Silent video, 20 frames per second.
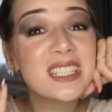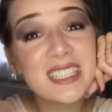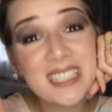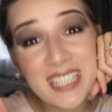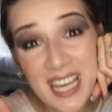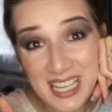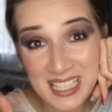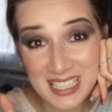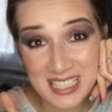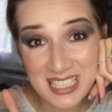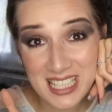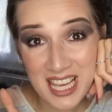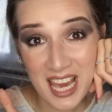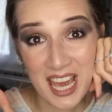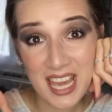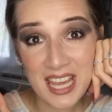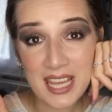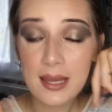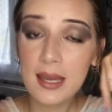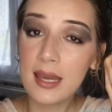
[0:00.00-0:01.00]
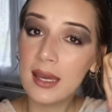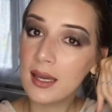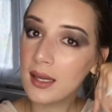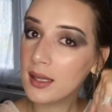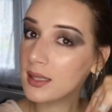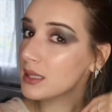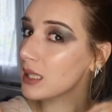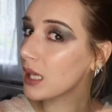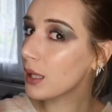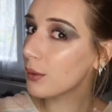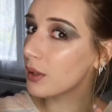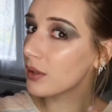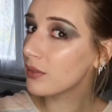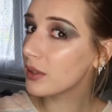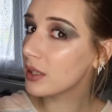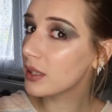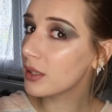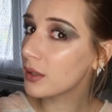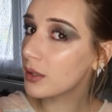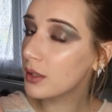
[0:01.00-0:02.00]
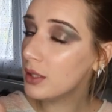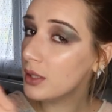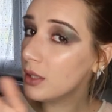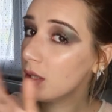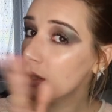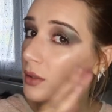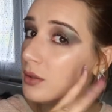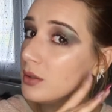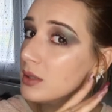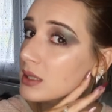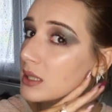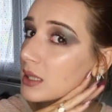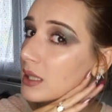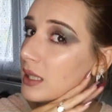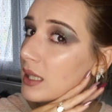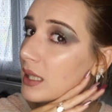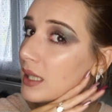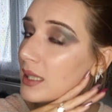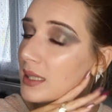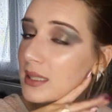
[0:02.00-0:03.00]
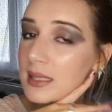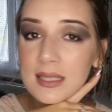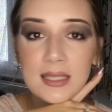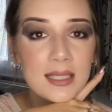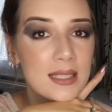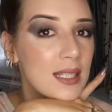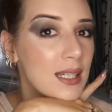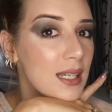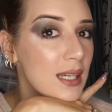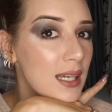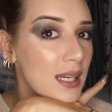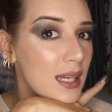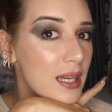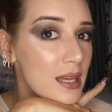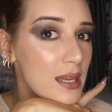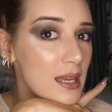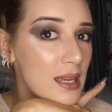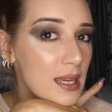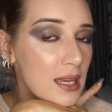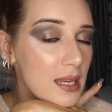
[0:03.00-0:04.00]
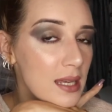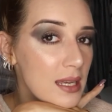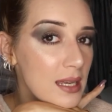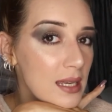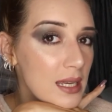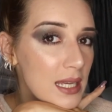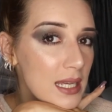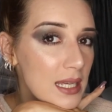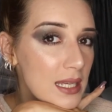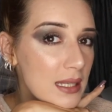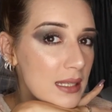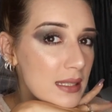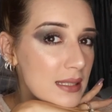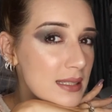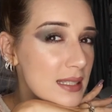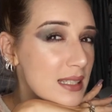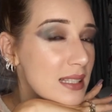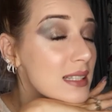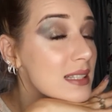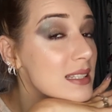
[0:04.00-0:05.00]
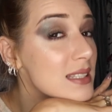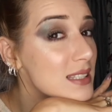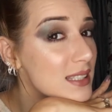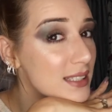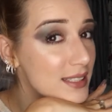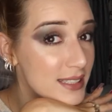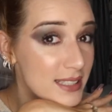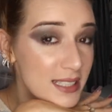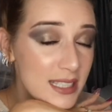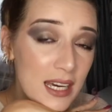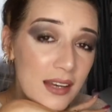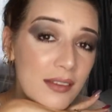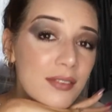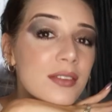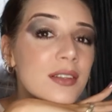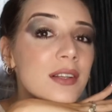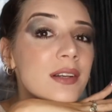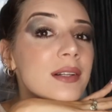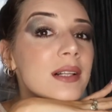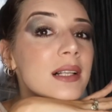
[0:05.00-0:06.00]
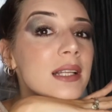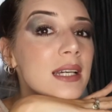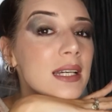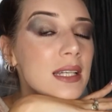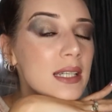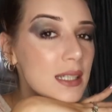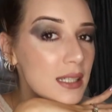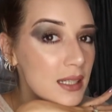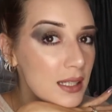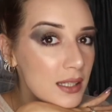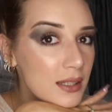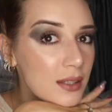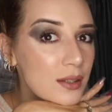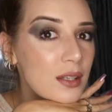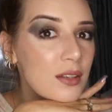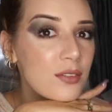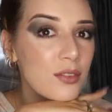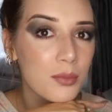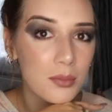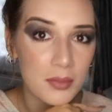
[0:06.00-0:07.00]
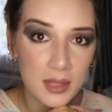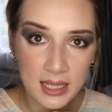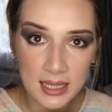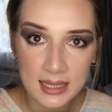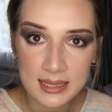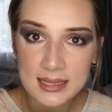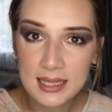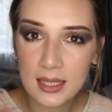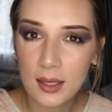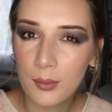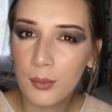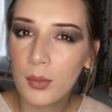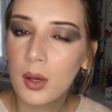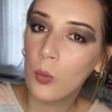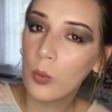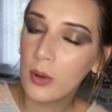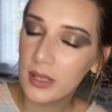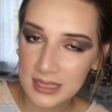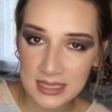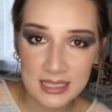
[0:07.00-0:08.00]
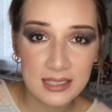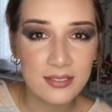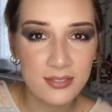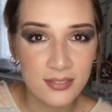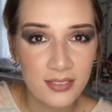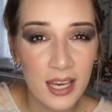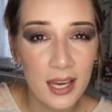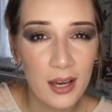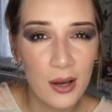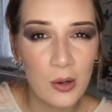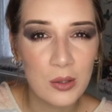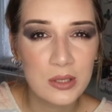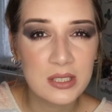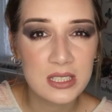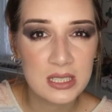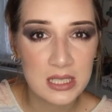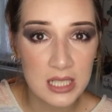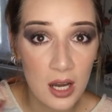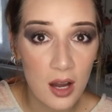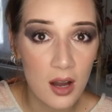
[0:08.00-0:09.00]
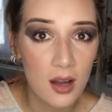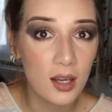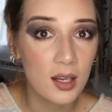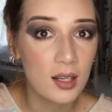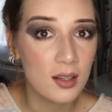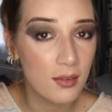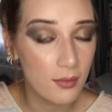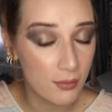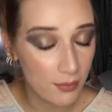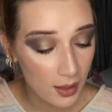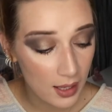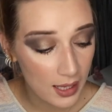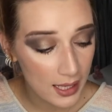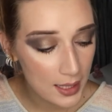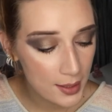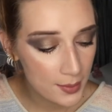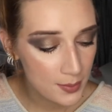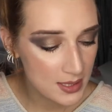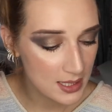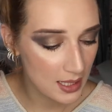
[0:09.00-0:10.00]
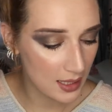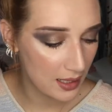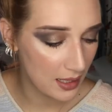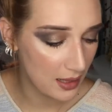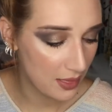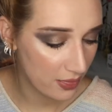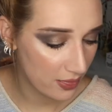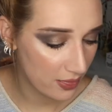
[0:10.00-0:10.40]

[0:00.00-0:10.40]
day to day. It is, however, cute. It is definitely giving me some Winterfell Stark vibes, I